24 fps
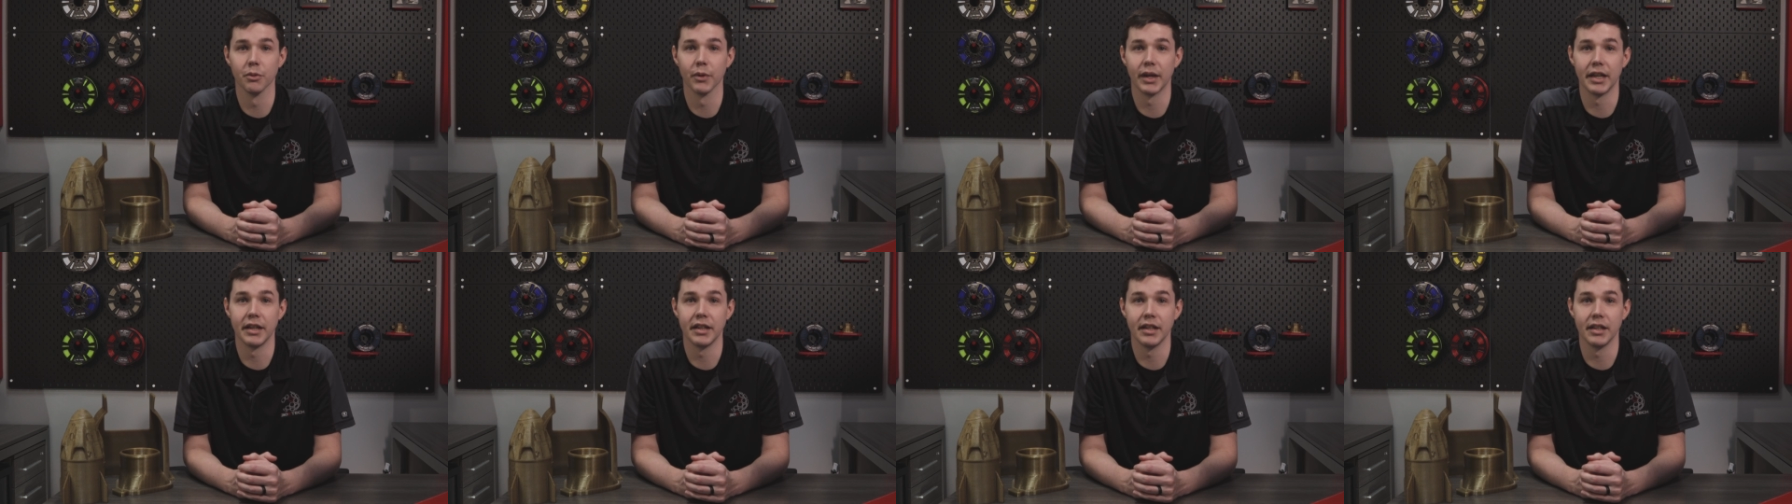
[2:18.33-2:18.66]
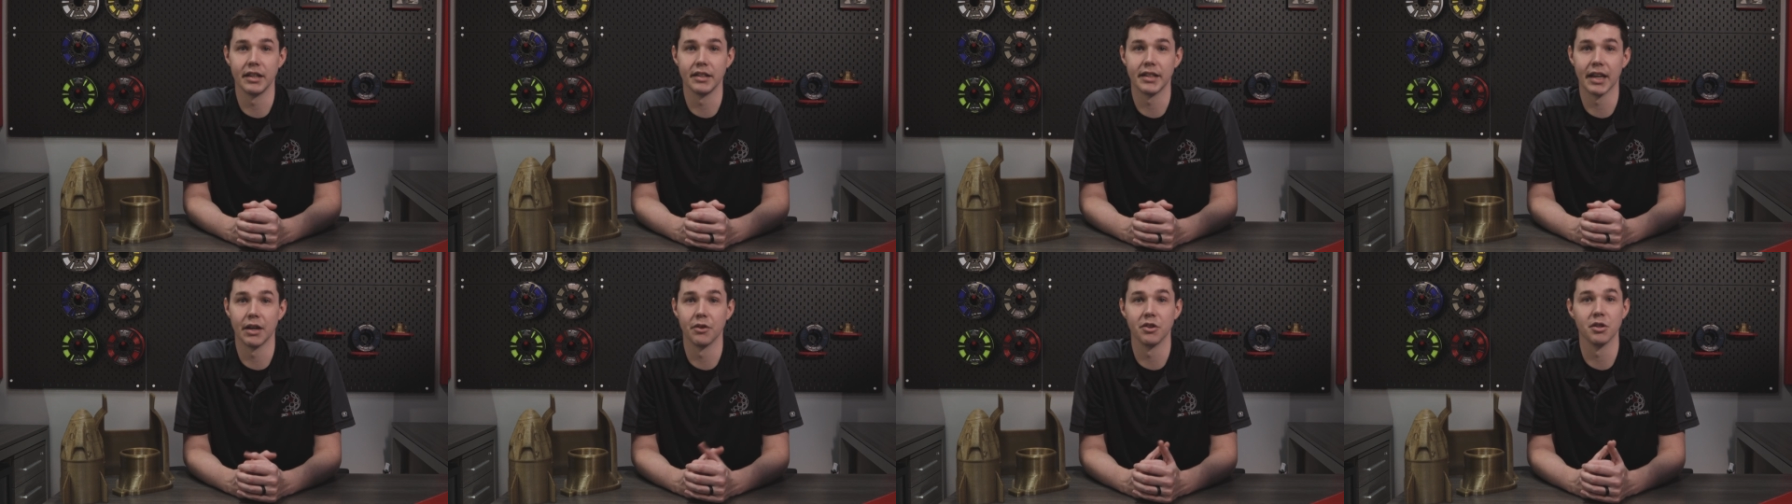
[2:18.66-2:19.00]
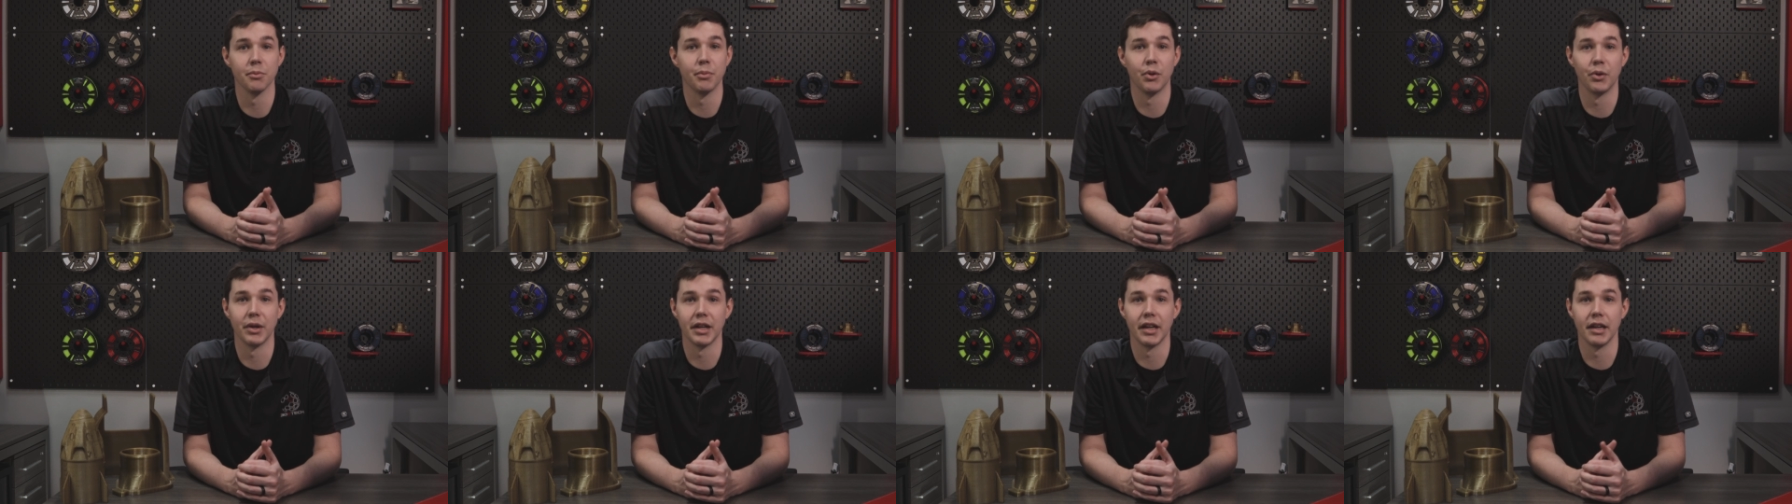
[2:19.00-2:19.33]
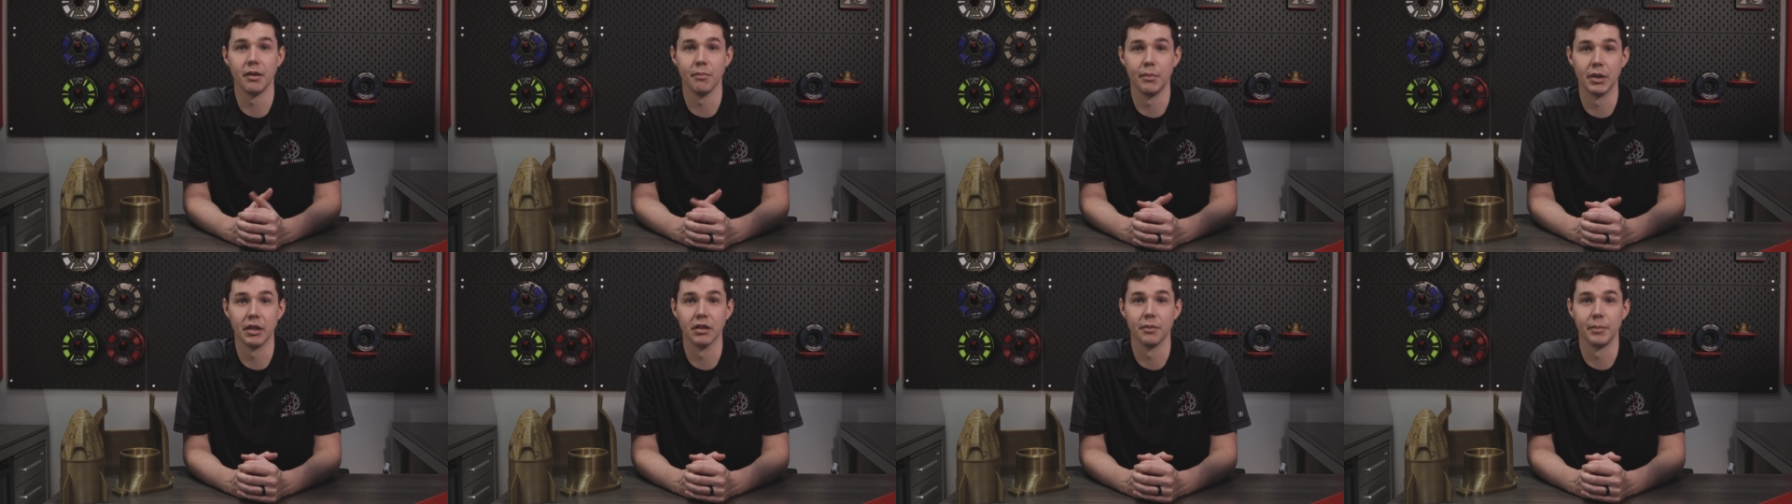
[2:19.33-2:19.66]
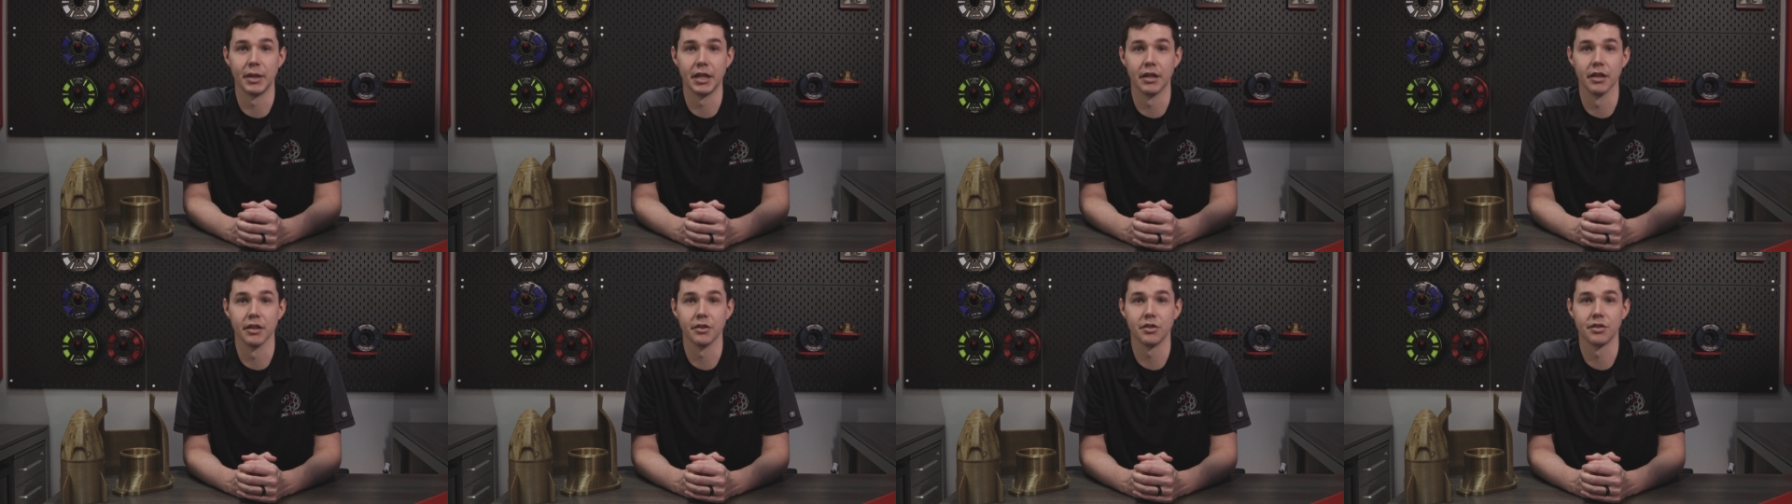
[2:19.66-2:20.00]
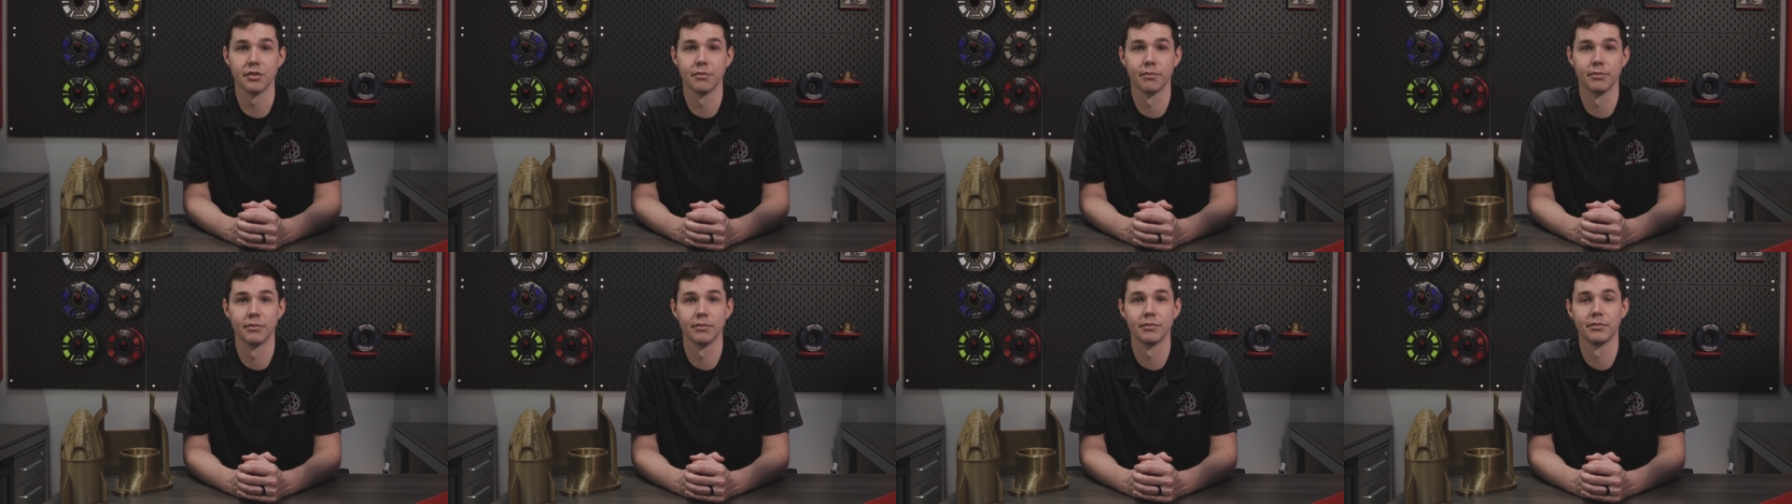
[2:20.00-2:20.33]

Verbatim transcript: rating down to 0.8 millimeters.